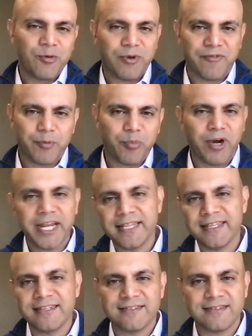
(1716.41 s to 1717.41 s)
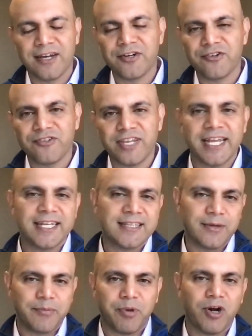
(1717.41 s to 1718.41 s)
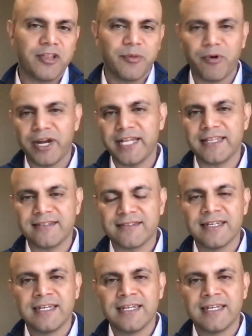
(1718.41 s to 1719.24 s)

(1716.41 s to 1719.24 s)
we have the brain that's understanding, the part of the brain that's,